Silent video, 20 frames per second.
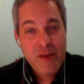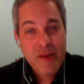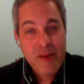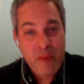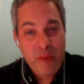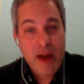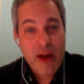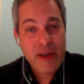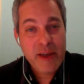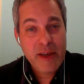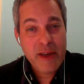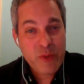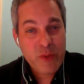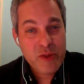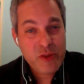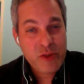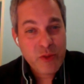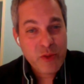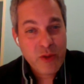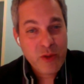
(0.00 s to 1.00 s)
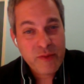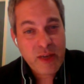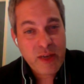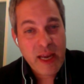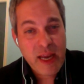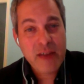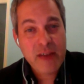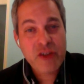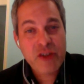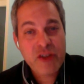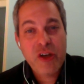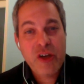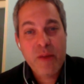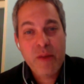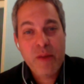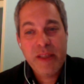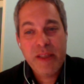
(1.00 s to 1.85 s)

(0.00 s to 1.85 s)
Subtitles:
mind will sort of catch up,